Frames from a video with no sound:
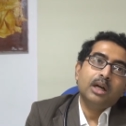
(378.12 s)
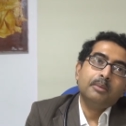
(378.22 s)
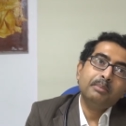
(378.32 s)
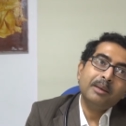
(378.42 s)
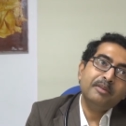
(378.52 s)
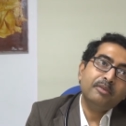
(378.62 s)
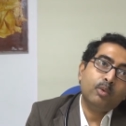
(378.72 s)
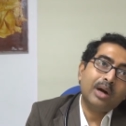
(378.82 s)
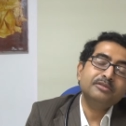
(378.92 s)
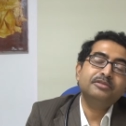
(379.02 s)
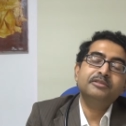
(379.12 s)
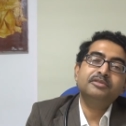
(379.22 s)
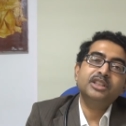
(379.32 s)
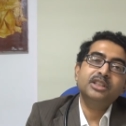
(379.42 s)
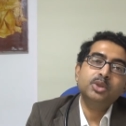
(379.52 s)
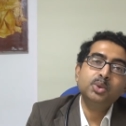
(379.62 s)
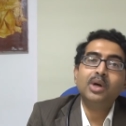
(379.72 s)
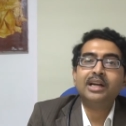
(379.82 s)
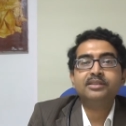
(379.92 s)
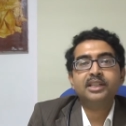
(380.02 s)
maybe 150,
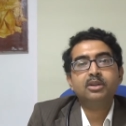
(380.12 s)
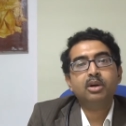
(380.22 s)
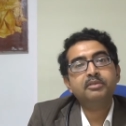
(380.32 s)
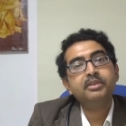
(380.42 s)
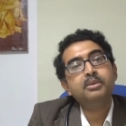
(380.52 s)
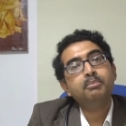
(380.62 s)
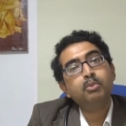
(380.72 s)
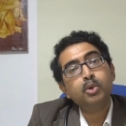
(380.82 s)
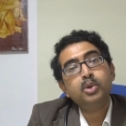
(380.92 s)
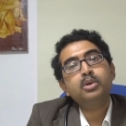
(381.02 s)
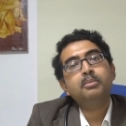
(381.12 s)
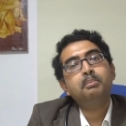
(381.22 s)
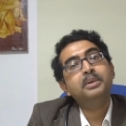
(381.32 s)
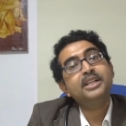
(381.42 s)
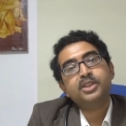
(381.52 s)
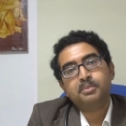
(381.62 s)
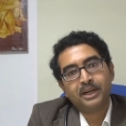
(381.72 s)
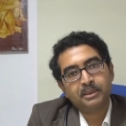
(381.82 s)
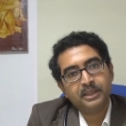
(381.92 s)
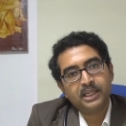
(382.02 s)
200 or even more beats
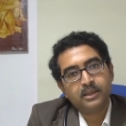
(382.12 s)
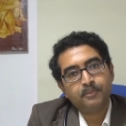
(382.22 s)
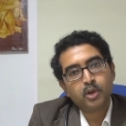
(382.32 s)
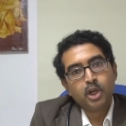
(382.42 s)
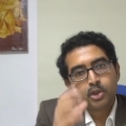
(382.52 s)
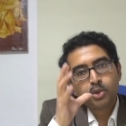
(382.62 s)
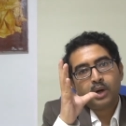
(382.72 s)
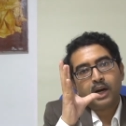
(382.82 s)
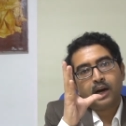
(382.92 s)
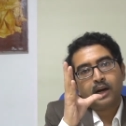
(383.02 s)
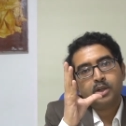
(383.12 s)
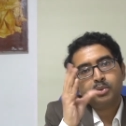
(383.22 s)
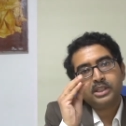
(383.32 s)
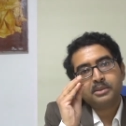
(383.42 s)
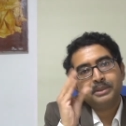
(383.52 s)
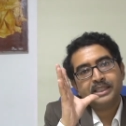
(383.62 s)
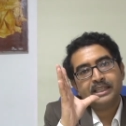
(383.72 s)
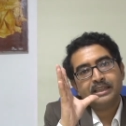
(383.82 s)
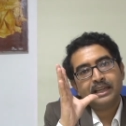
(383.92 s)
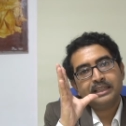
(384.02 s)
per minute. So a heart was
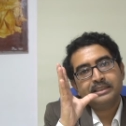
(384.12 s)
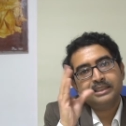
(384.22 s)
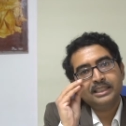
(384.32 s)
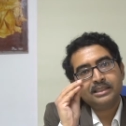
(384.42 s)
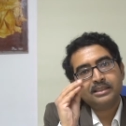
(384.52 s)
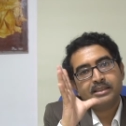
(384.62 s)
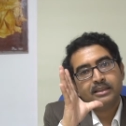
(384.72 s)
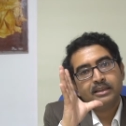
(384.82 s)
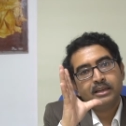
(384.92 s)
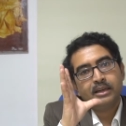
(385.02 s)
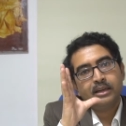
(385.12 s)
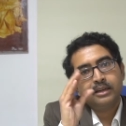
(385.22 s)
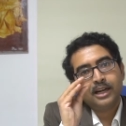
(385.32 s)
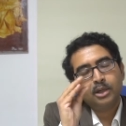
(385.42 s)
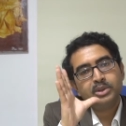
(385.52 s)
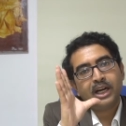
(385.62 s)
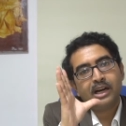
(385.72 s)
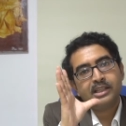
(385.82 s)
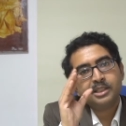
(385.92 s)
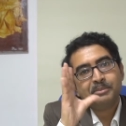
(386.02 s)
beating like this, now the
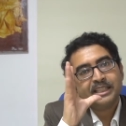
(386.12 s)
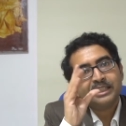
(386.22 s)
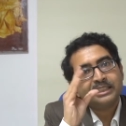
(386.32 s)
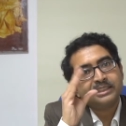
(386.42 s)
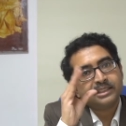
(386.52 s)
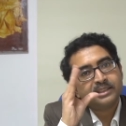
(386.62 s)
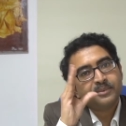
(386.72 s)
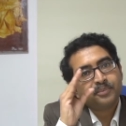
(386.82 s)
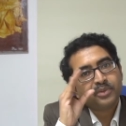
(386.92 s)
heart is beating like this.